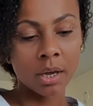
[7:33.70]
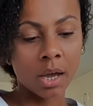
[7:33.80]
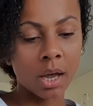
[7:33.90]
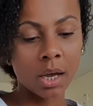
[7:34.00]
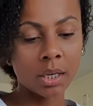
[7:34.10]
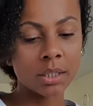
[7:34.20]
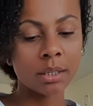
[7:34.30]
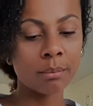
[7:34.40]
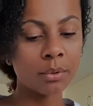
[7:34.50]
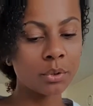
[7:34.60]
And
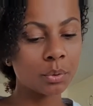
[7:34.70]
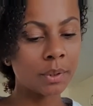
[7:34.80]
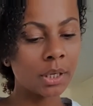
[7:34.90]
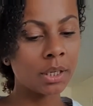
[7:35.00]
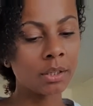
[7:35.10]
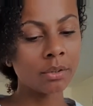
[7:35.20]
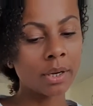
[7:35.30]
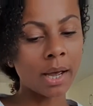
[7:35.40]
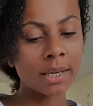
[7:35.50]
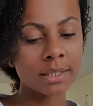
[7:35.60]
in between, you
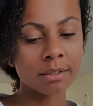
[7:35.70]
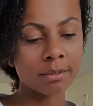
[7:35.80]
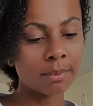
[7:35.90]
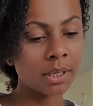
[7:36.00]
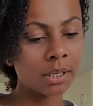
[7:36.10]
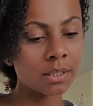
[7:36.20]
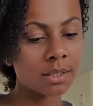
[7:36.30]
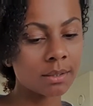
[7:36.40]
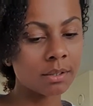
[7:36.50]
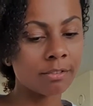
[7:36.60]
guys has been
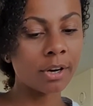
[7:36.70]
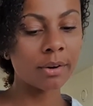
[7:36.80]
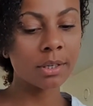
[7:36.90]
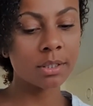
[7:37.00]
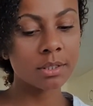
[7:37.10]
a very